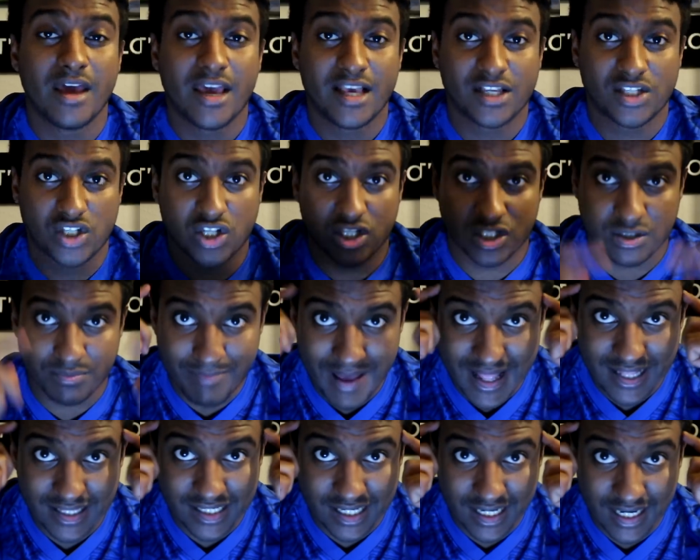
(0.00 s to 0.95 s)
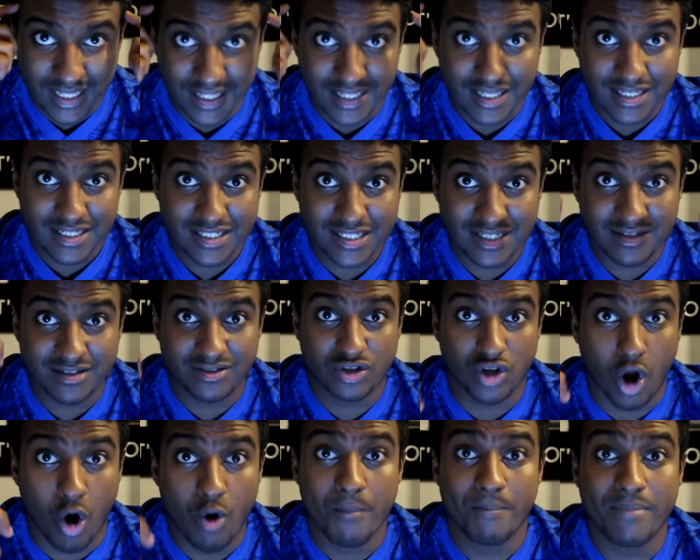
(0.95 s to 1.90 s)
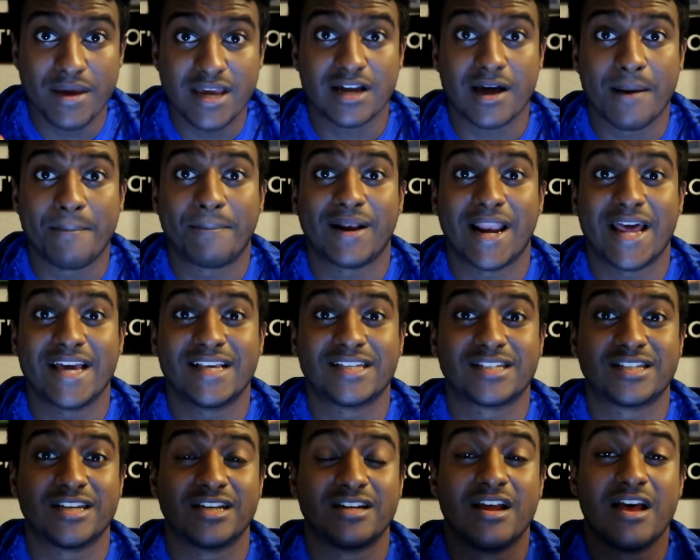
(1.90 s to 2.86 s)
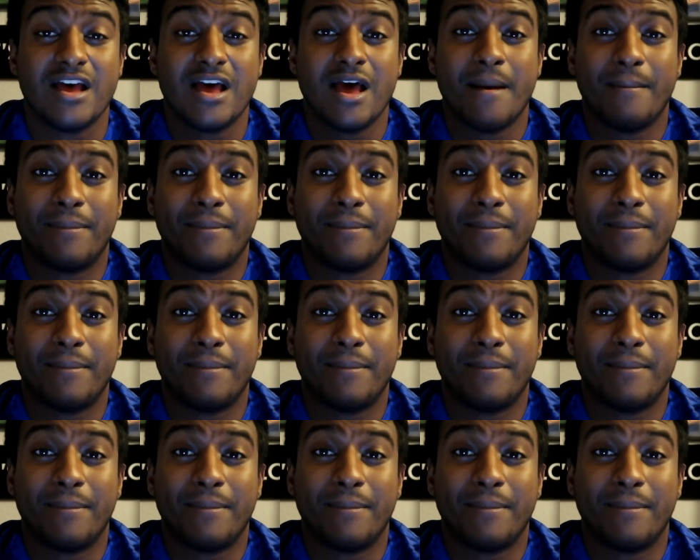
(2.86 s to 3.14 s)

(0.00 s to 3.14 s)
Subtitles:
It's just mentally, don't be complacent.